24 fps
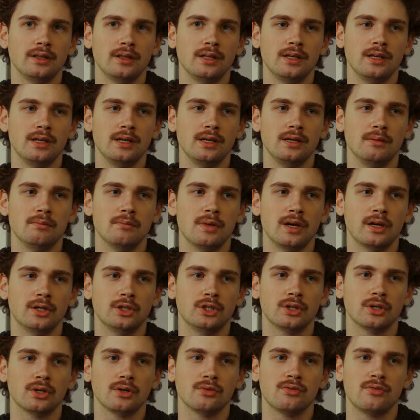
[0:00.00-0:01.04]
the
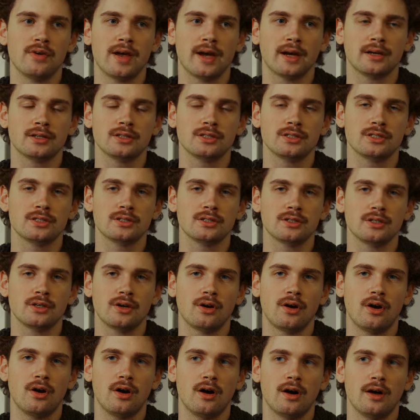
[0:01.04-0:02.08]
miniature effects
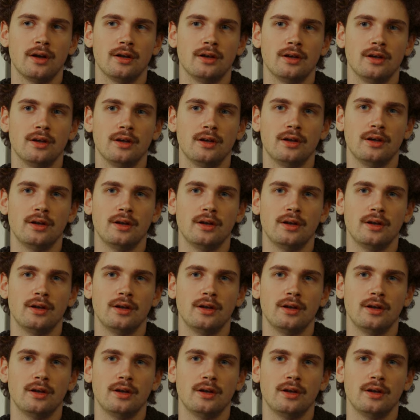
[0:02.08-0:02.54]
on